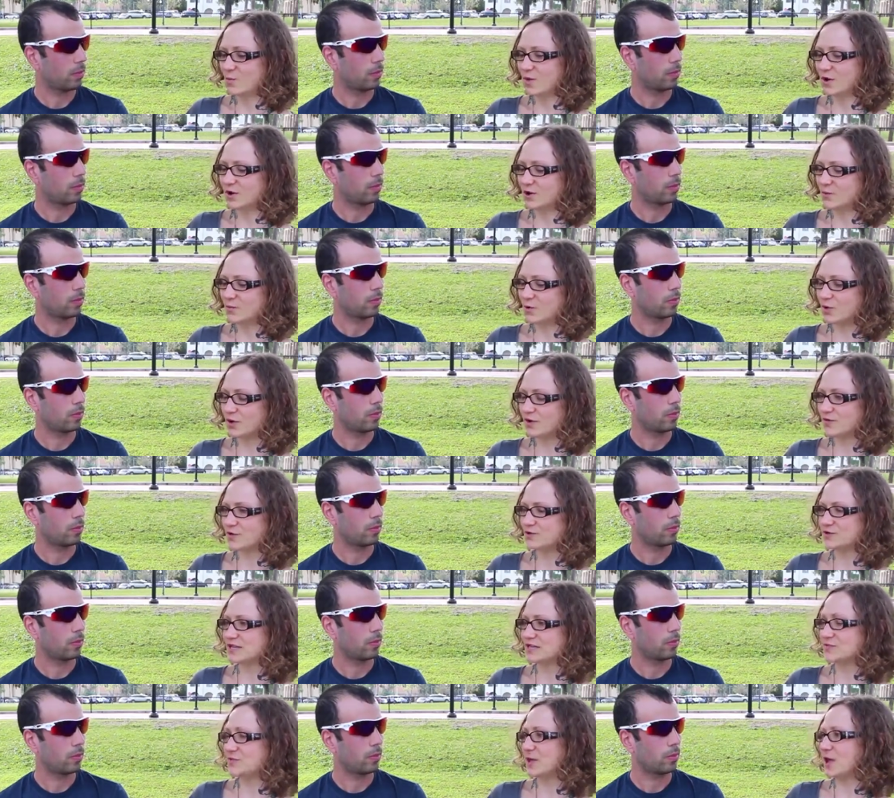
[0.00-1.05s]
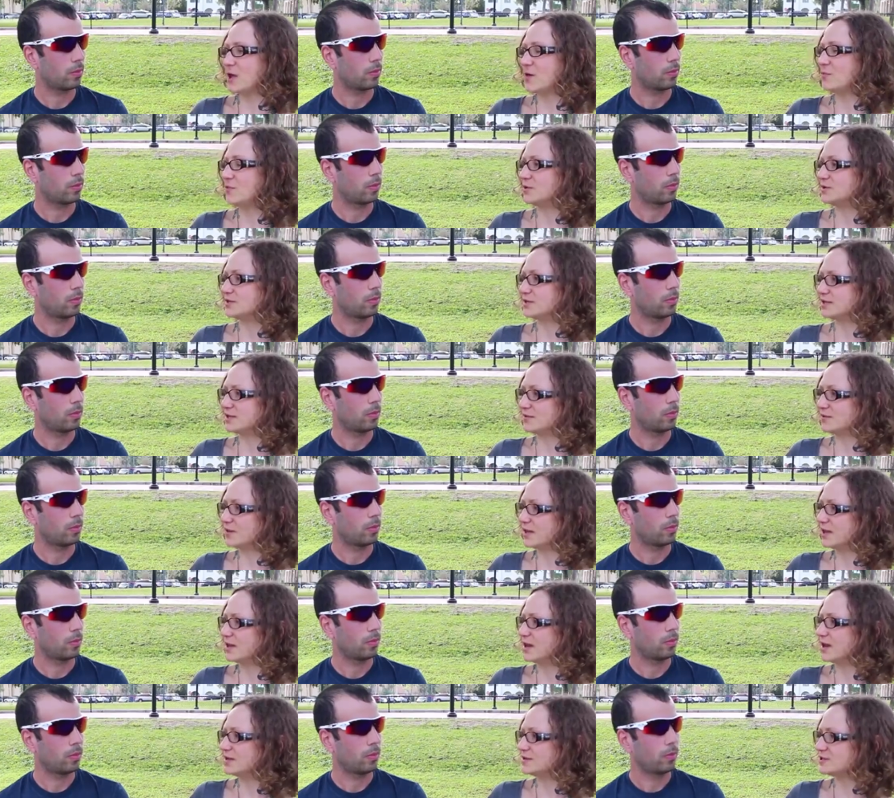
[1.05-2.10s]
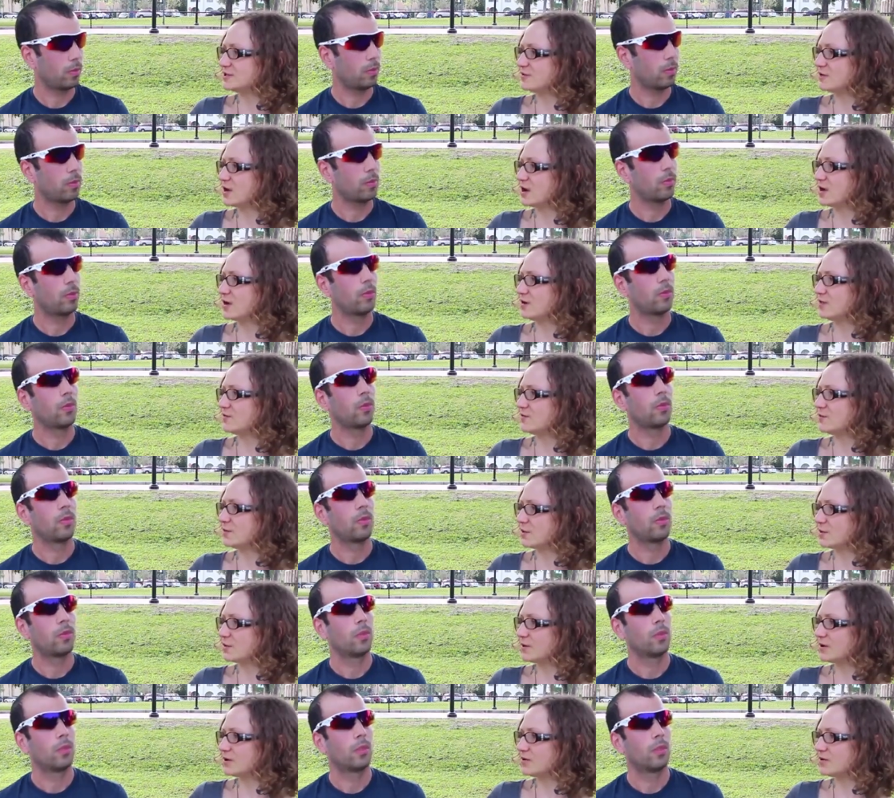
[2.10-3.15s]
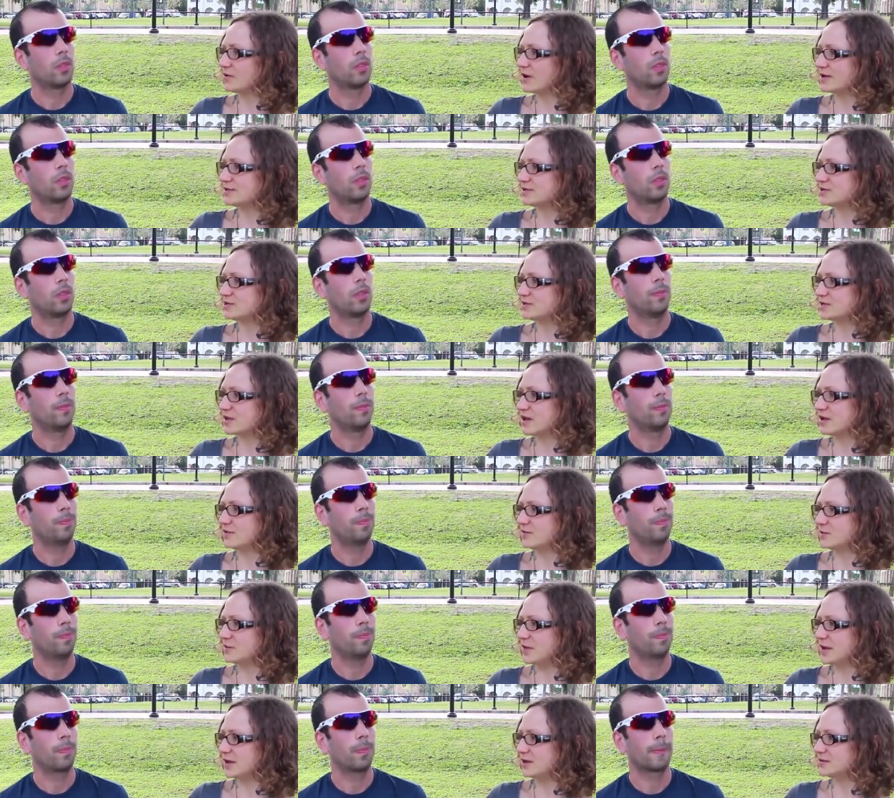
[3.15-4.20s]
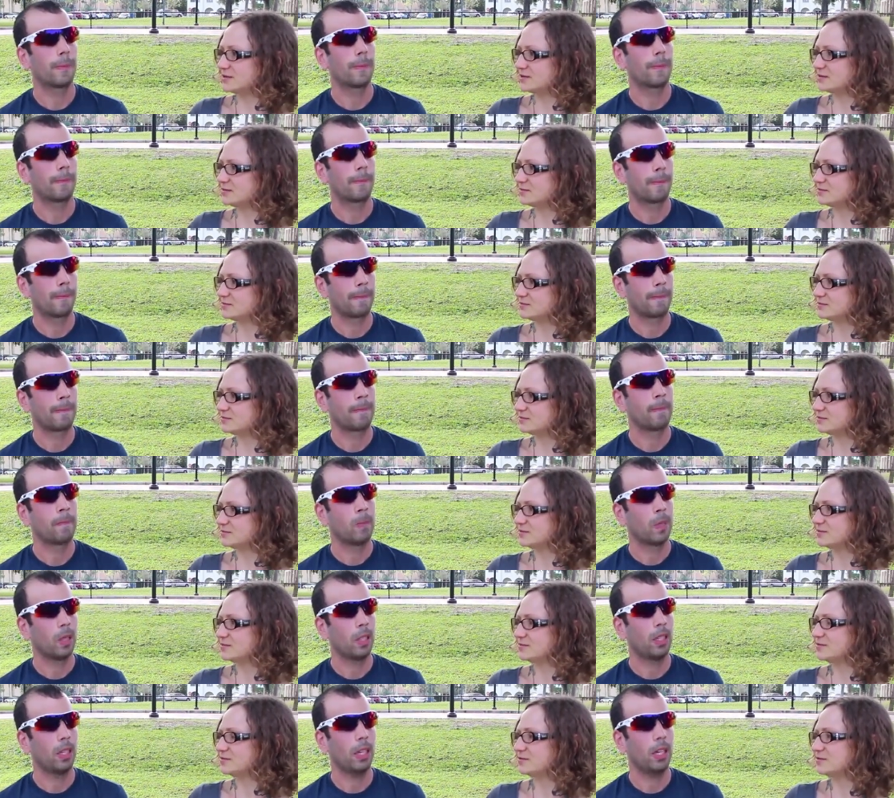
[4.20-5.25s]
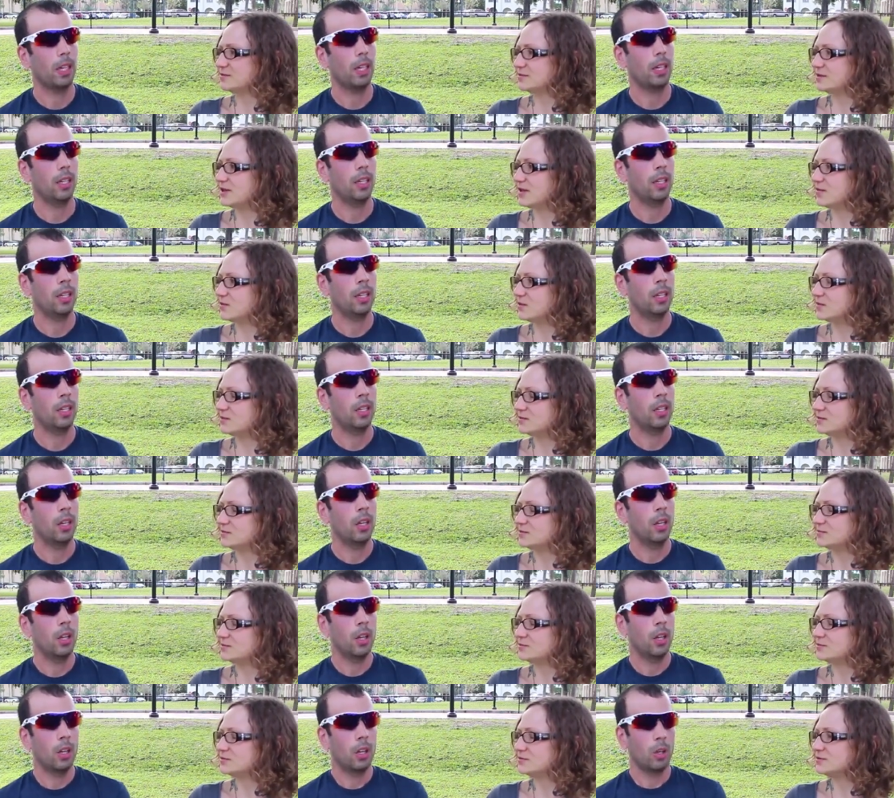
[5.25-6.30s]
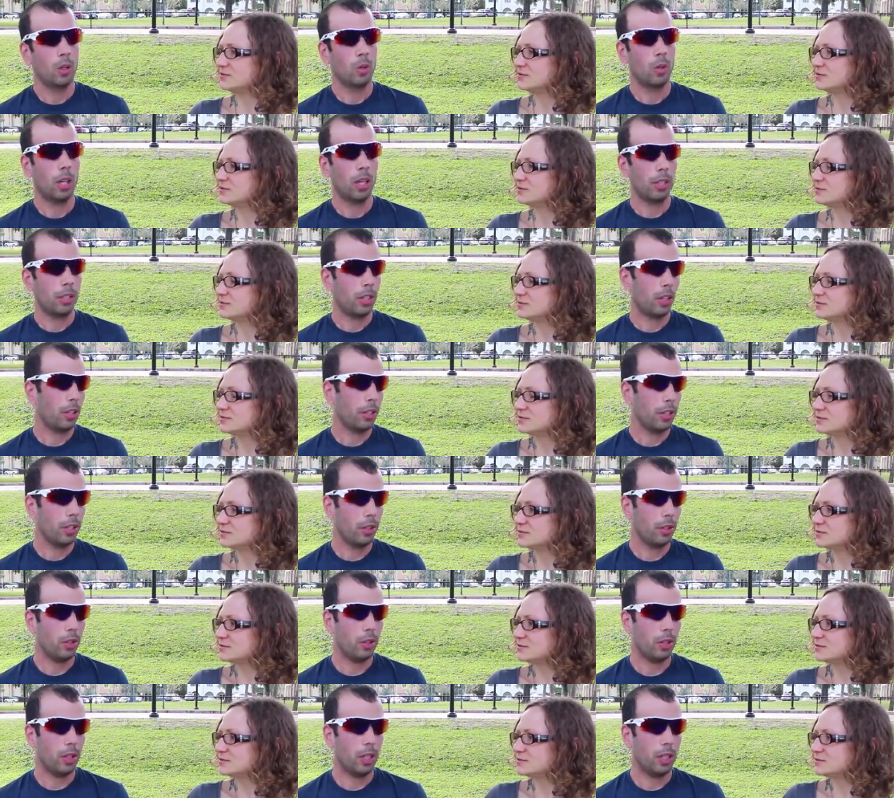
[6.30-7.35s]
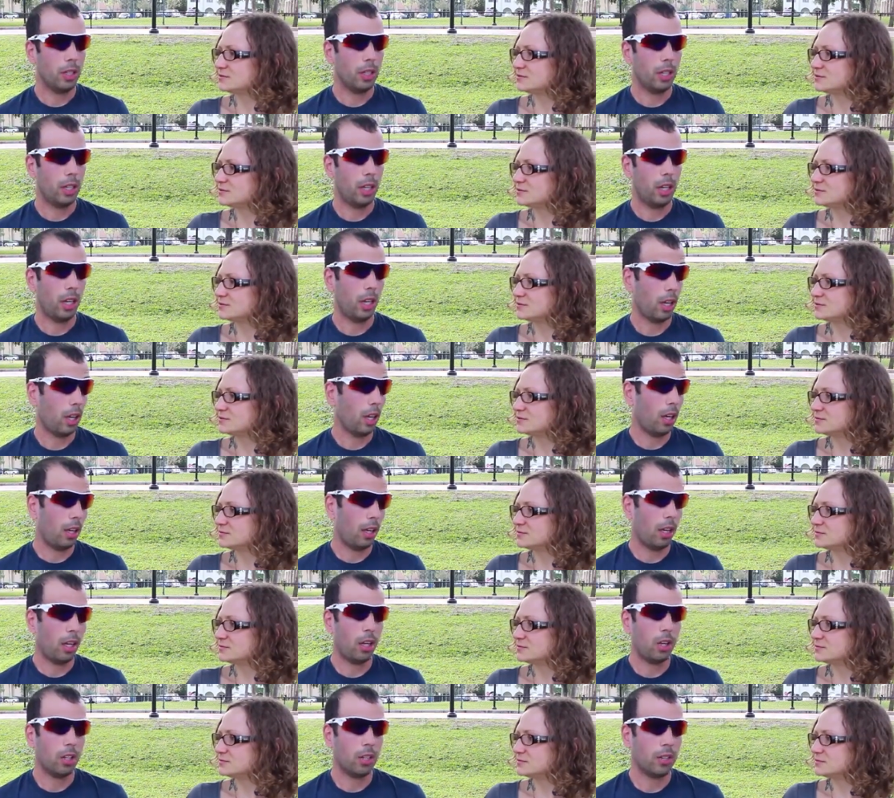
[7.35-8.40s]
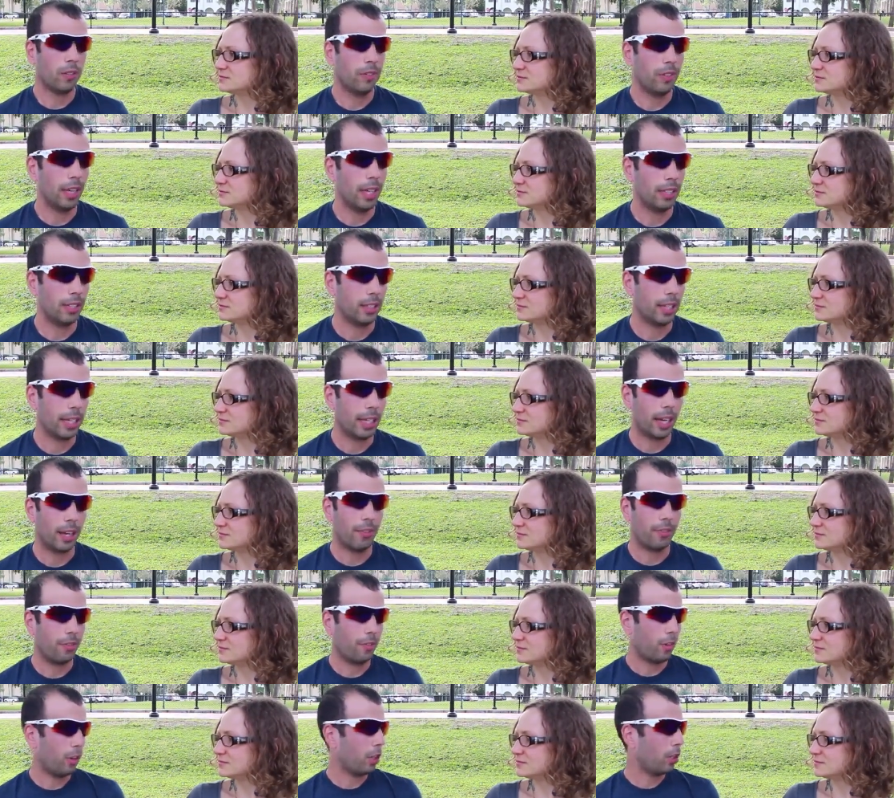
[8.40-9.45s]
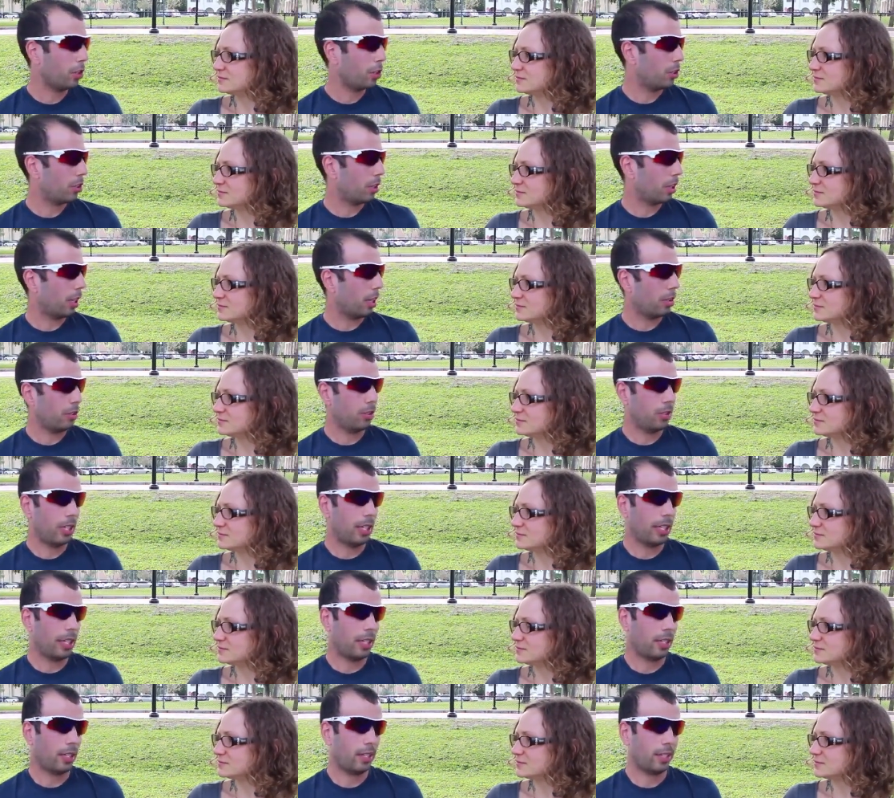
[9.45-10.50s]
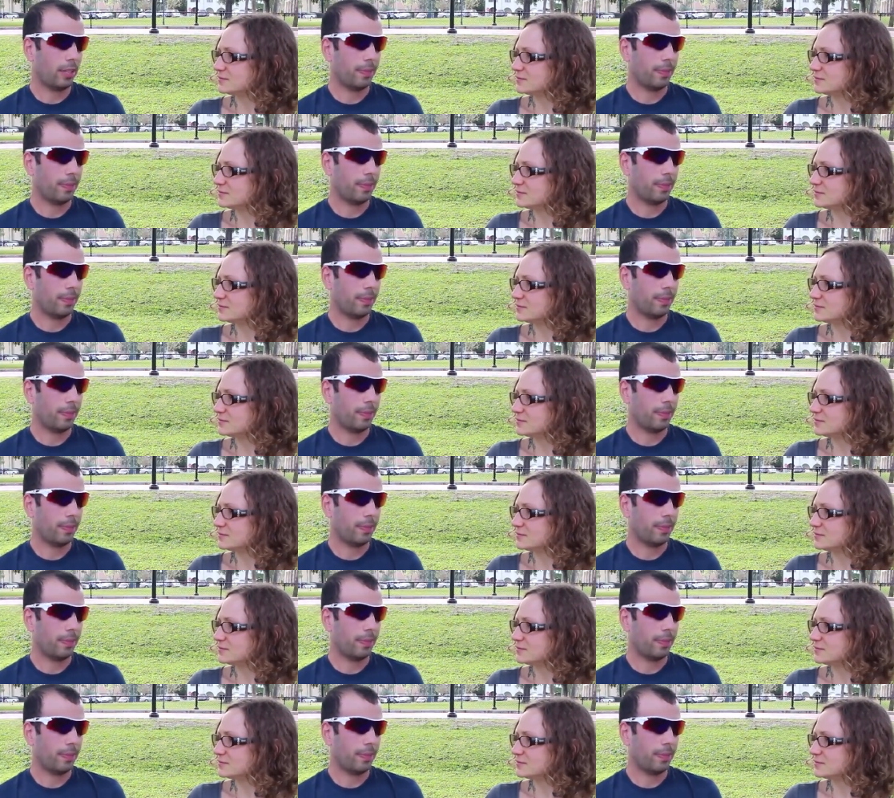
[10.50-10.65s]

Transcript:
Speaker 1: one or more of those has become more significant as you've gone forward, or has it just kind of hmm. remained?
Speaker 2: Yeah. Level? Well, I'll tell you, I'll, I'll confess, like at first, I was like,